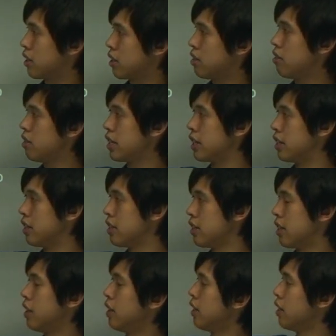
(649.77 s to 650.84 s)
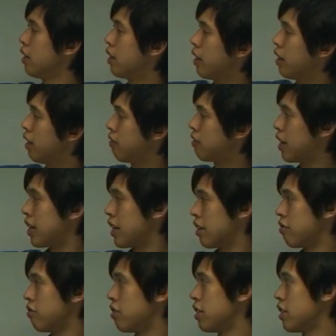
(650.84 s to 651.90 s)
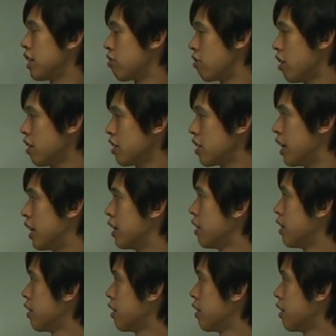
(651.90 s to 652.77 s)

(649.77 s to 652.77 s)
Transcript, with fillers: two litres of dinitrogen tetraoxide.